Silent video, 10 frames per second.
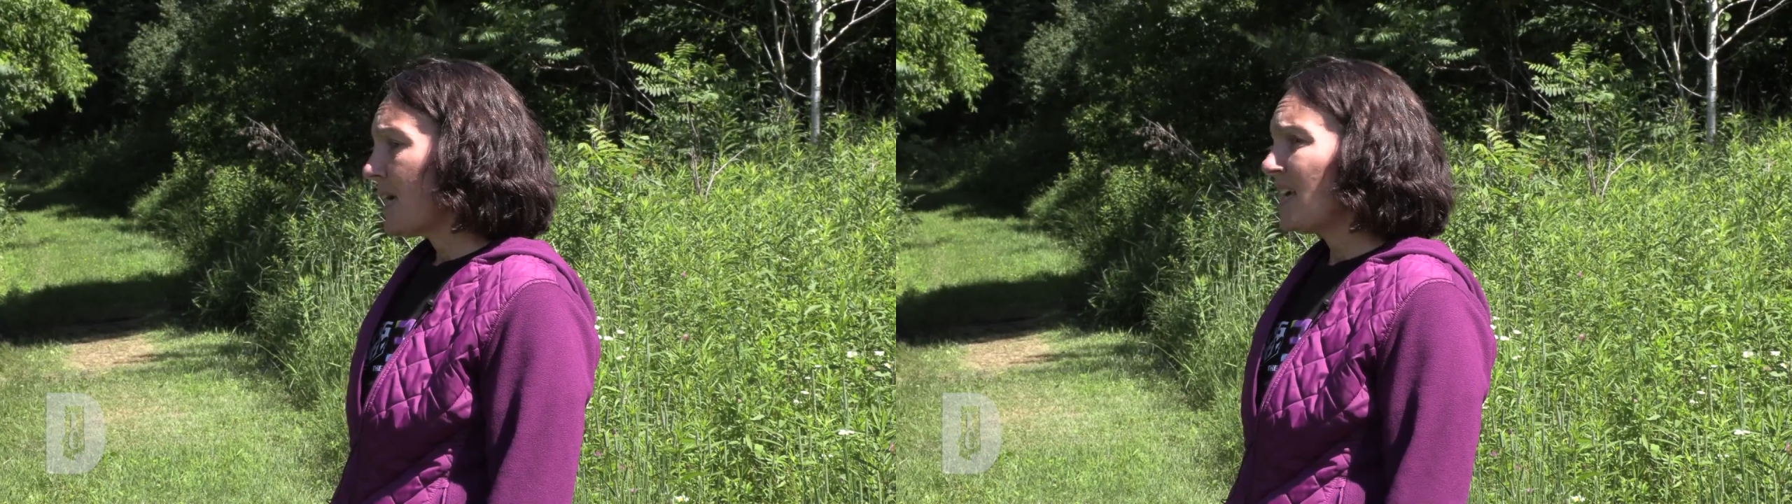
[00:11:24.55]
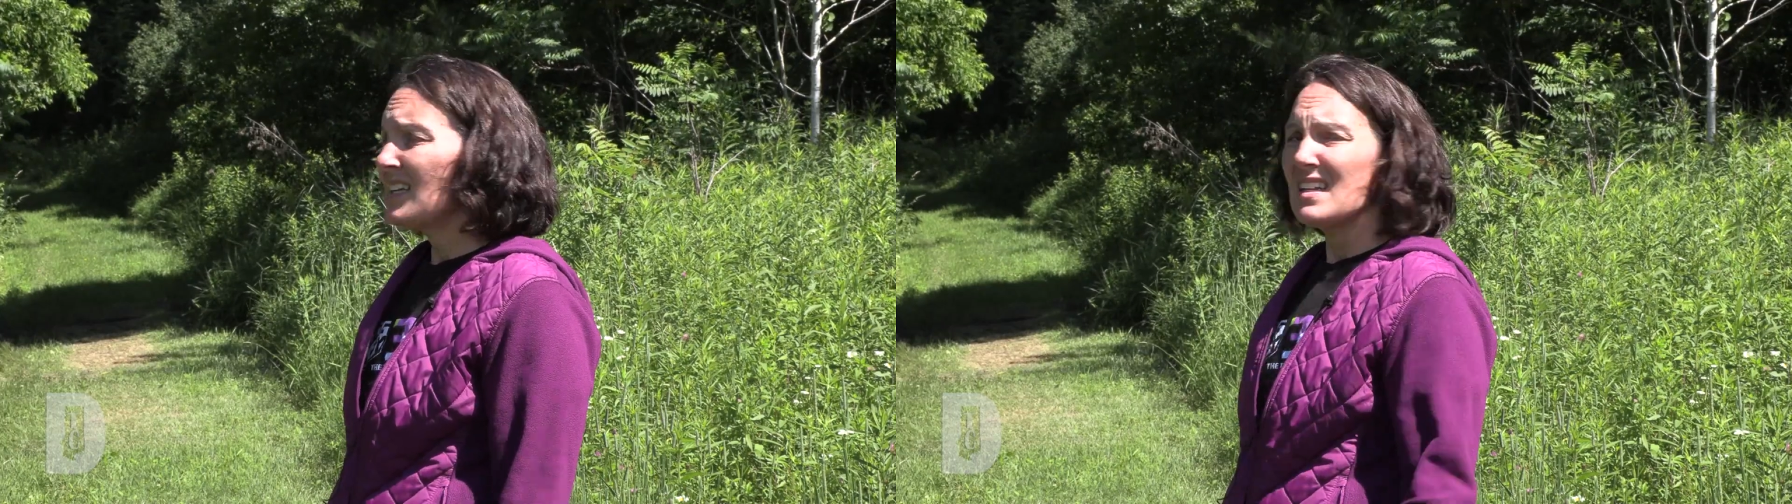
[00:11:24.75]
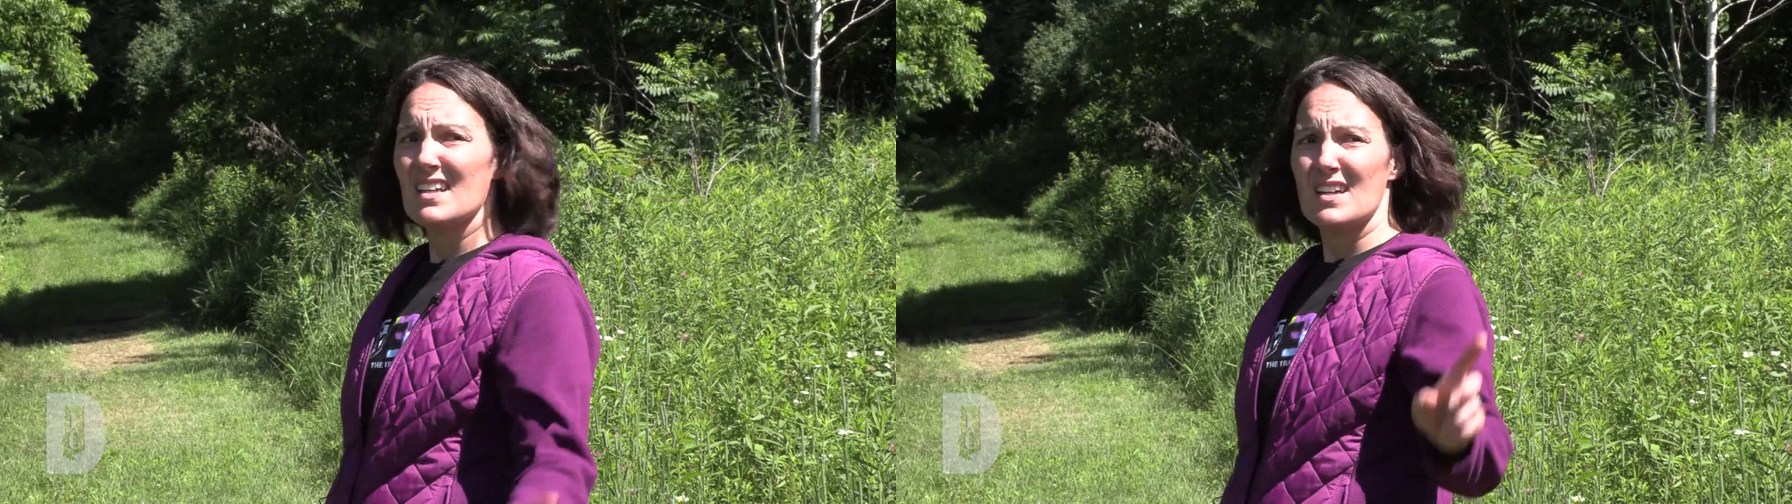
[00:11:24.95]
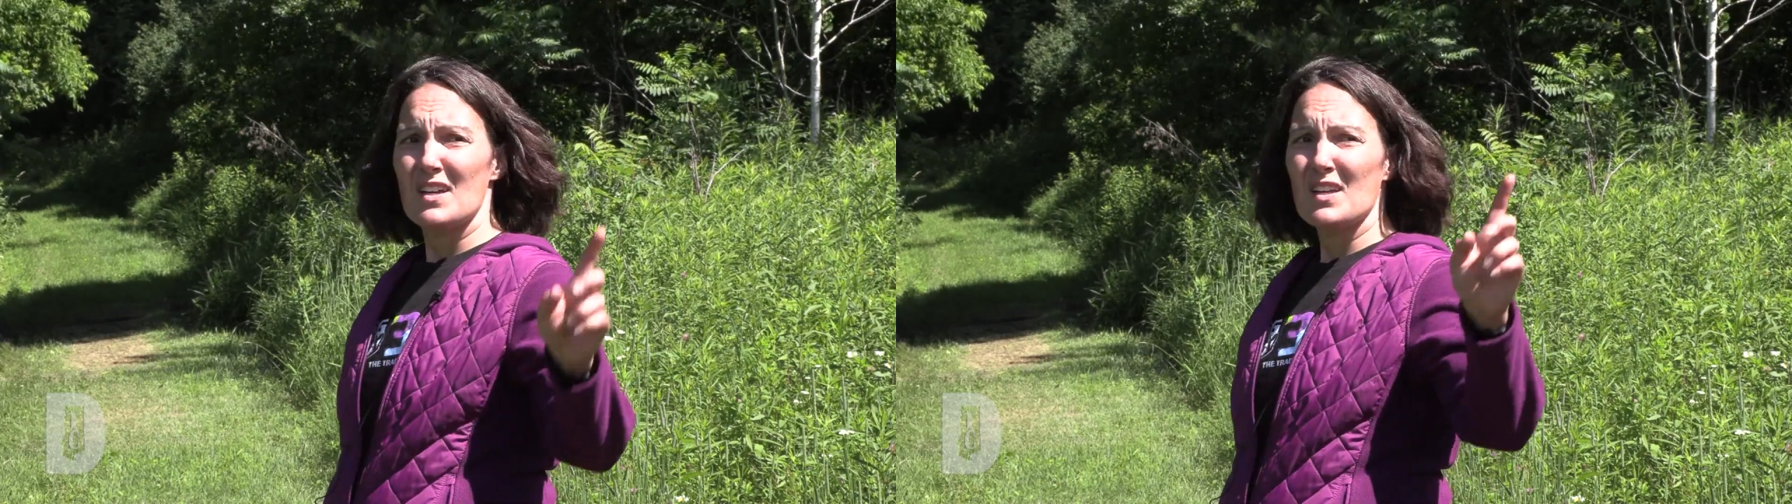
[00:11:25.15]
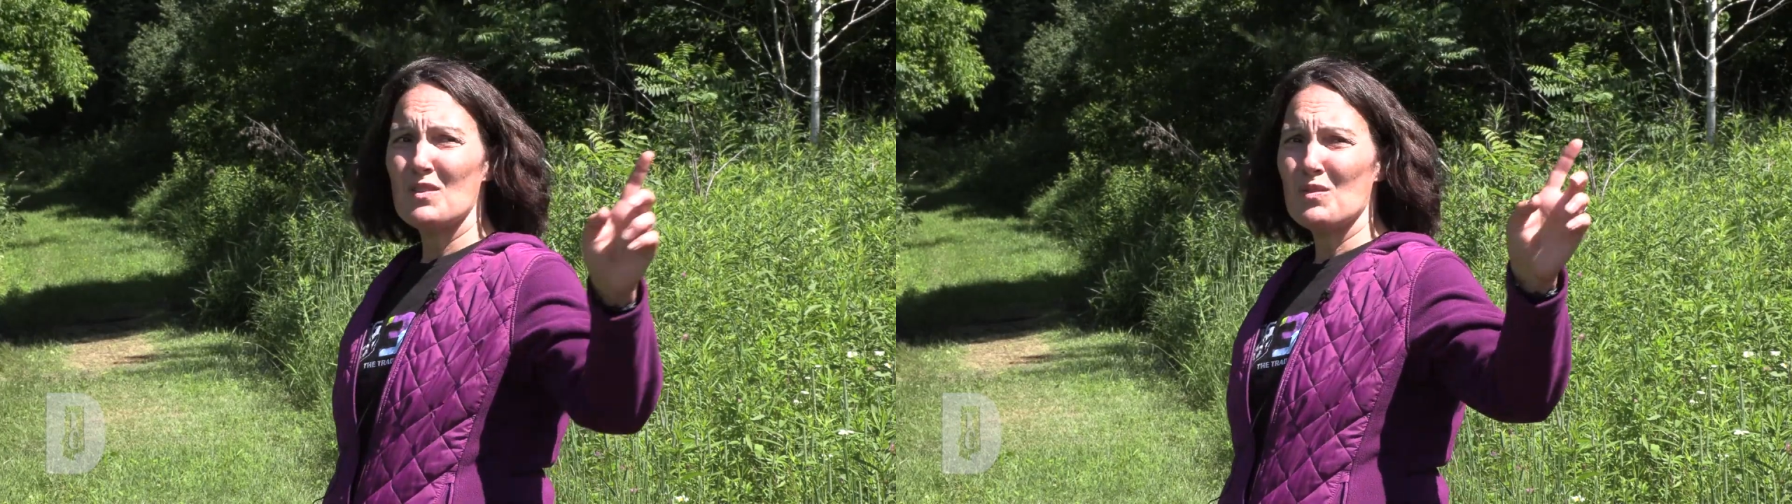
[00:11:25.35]
And
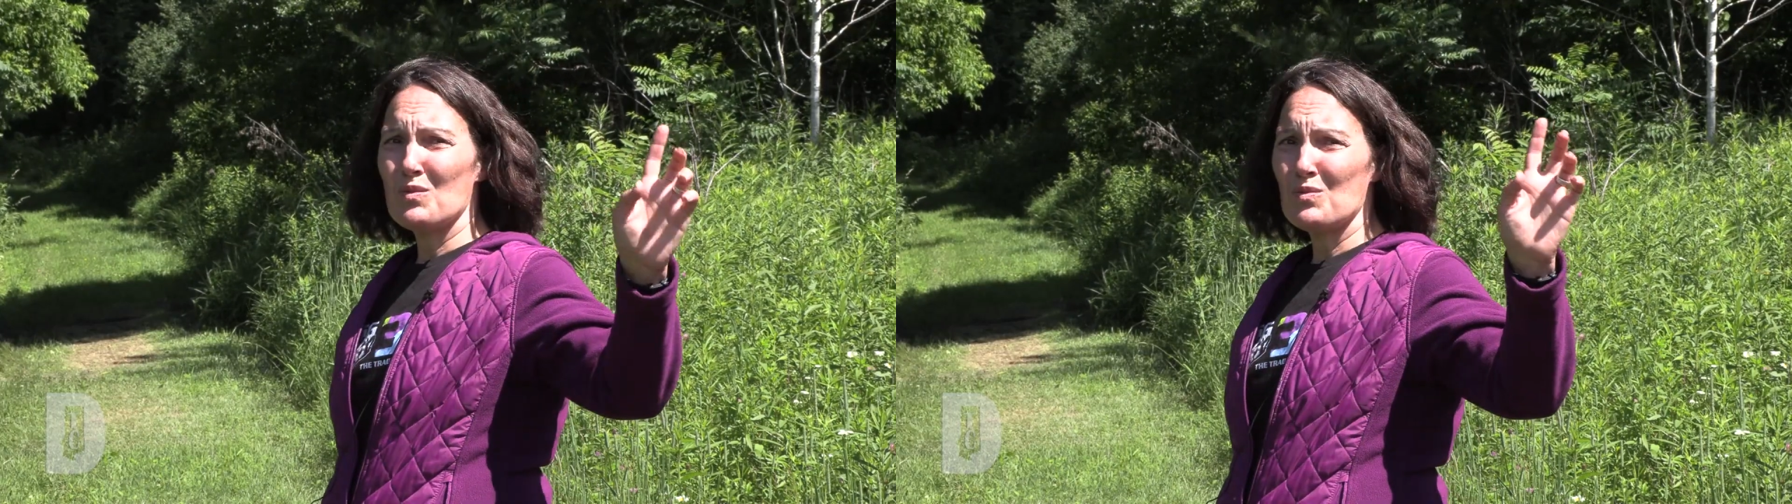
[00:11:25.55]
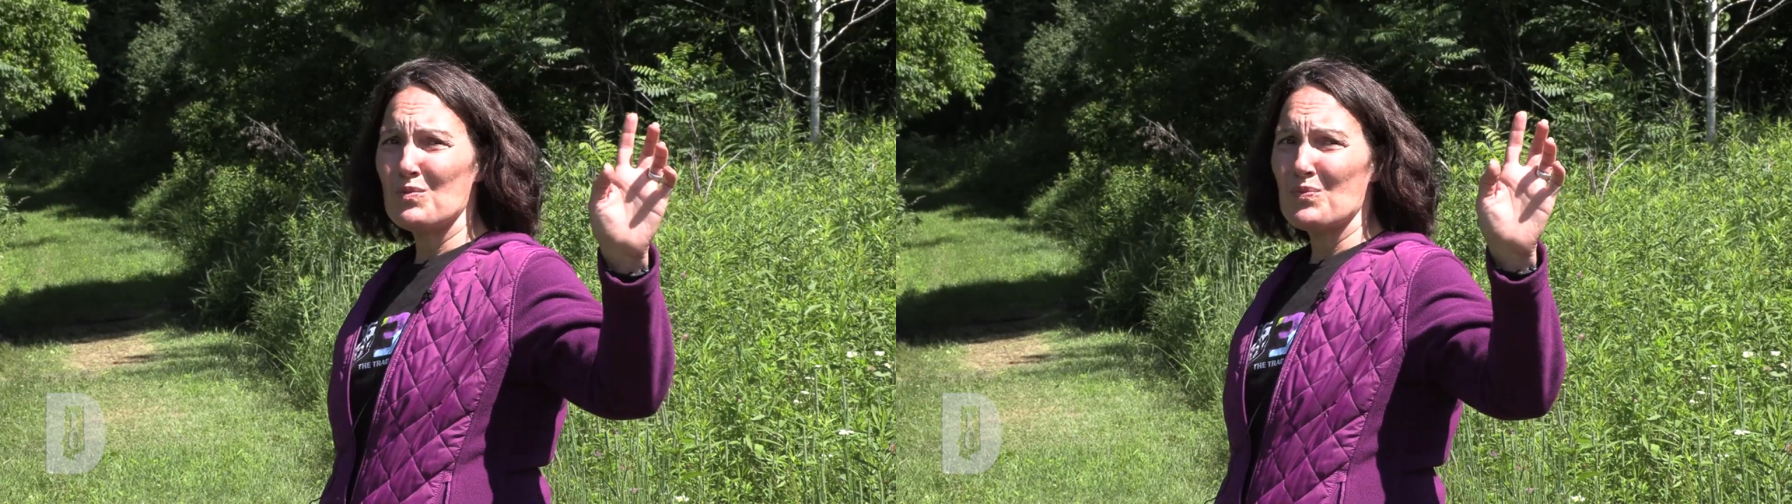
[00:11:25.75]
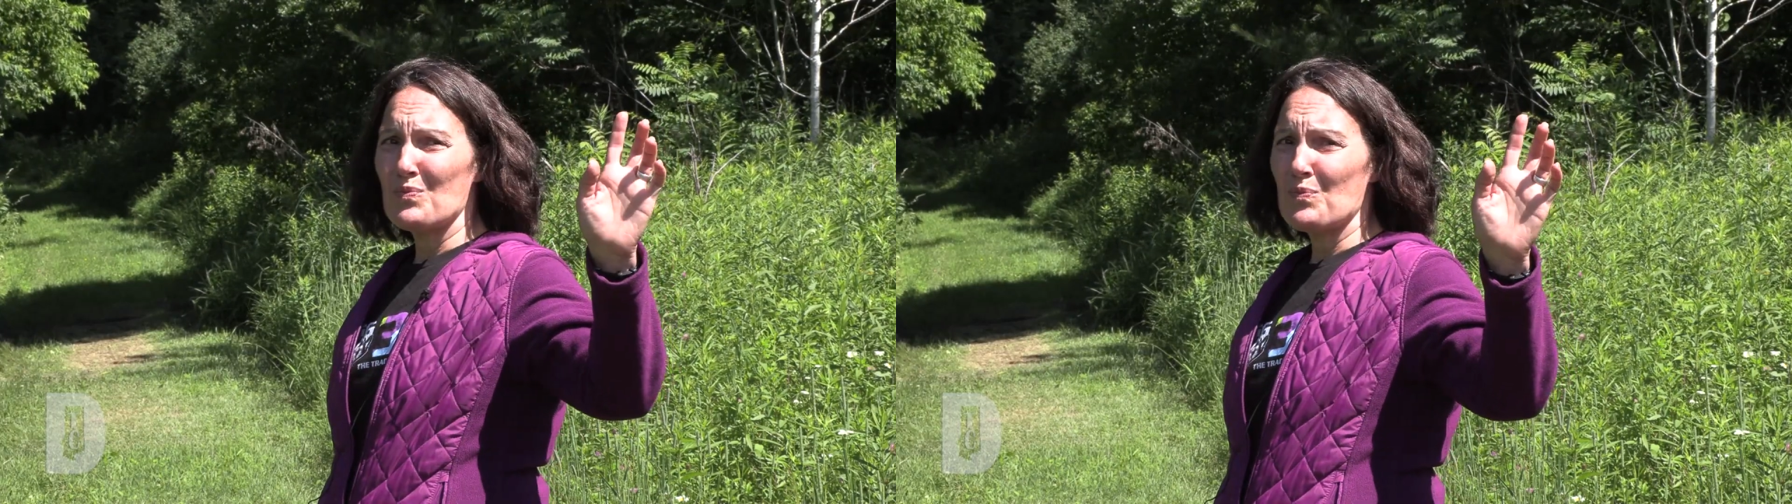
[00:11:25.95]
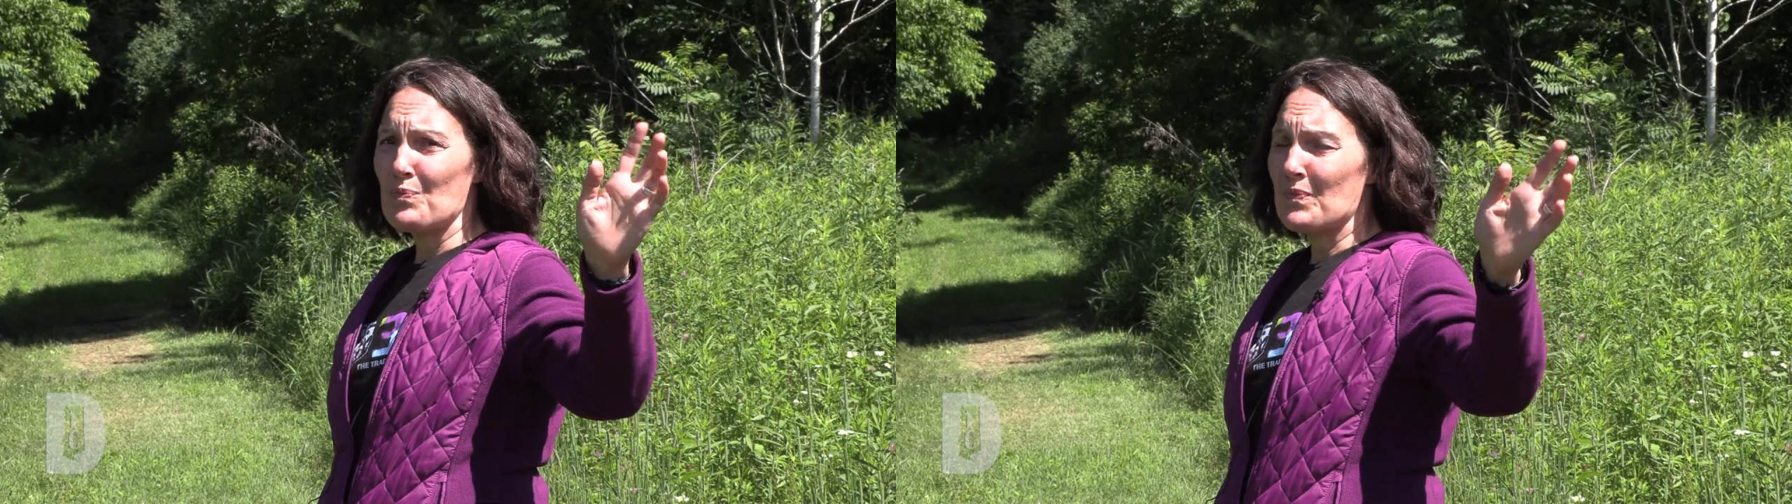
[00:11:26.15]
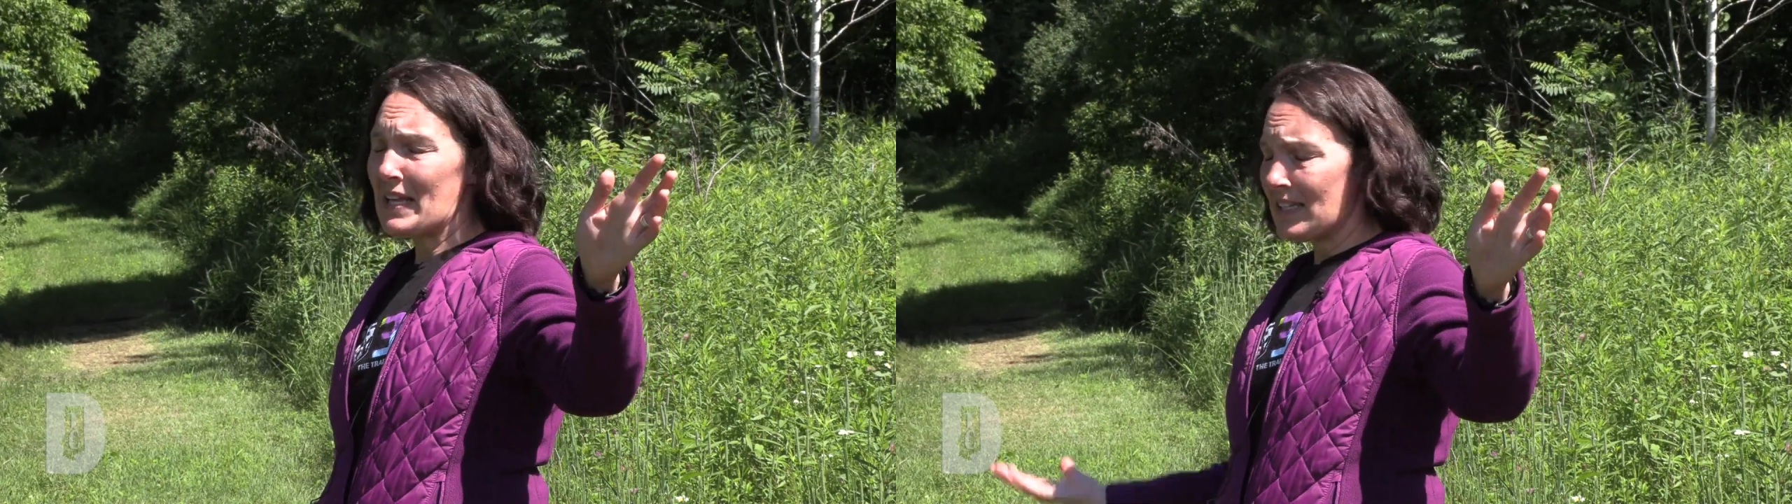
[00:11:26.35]

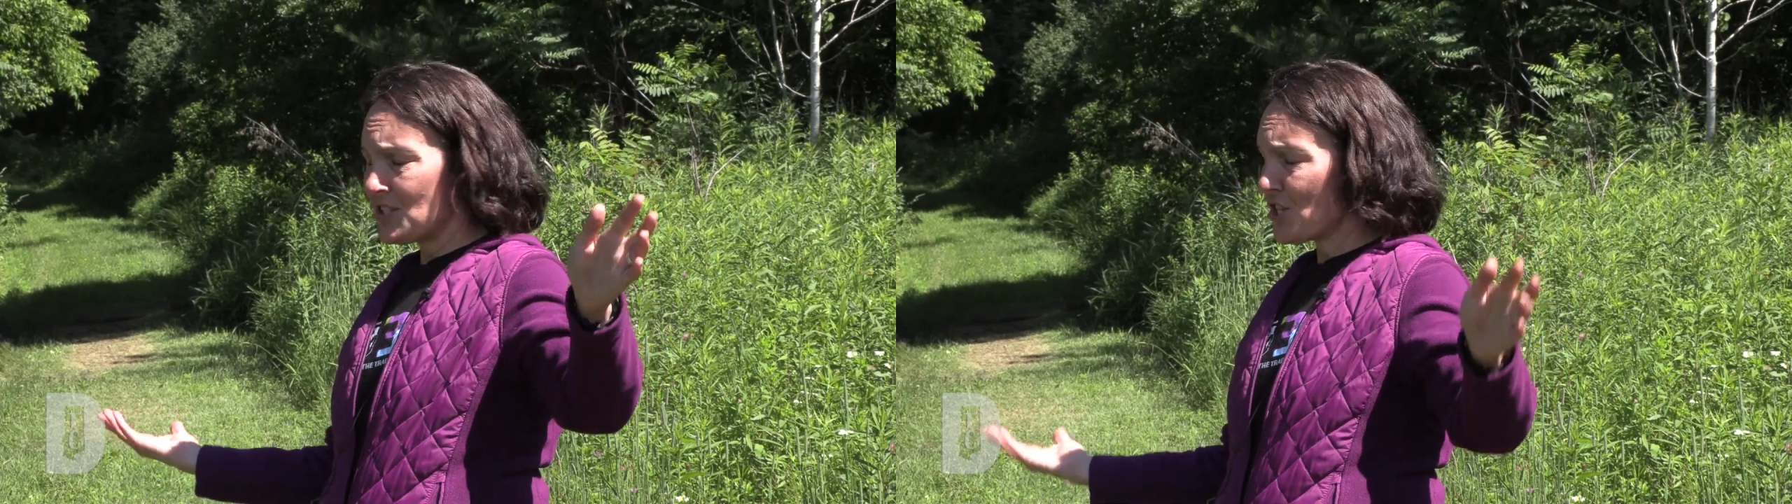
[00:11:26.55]
like